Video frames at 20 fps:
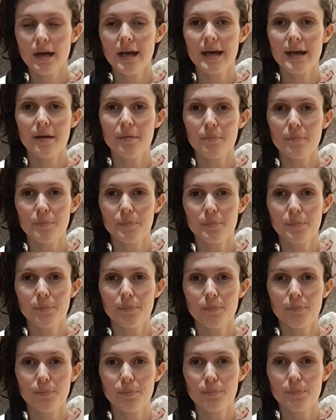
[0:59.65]

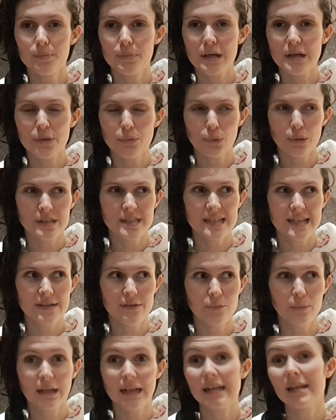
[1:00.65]
I don't want to sit here
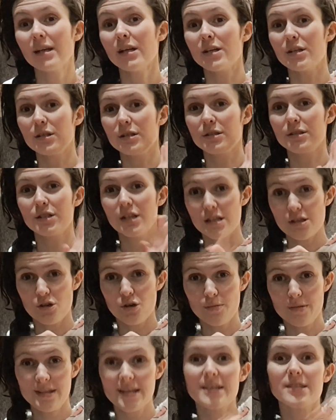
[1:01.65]
and be like, and Jake got
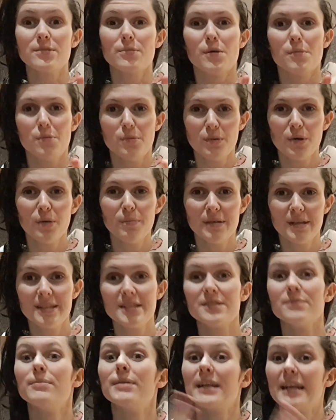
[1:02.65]
me this, and my mum got me this,
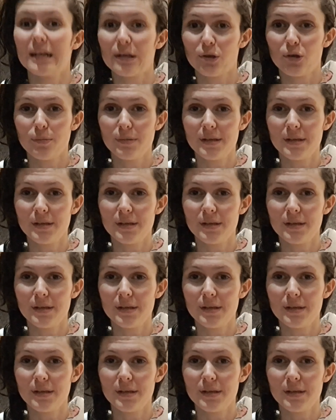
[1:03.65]
and my nan got